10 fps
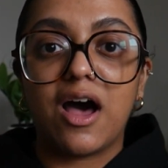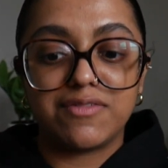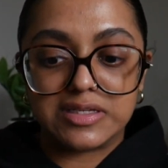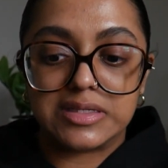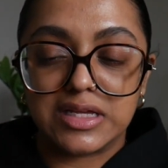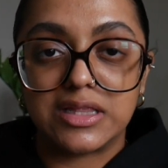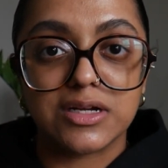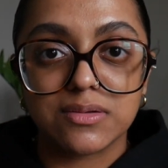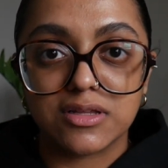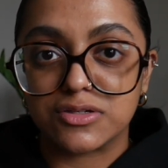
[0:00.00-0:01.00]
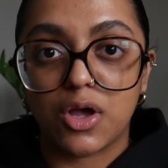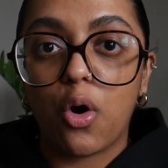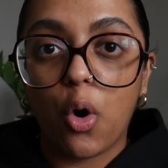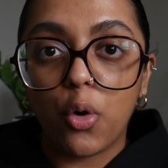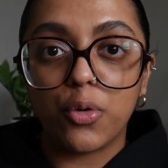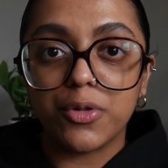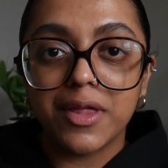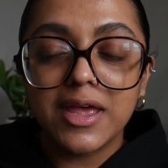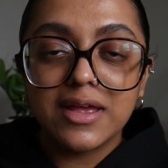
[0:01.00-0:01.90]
obviously there's a hole,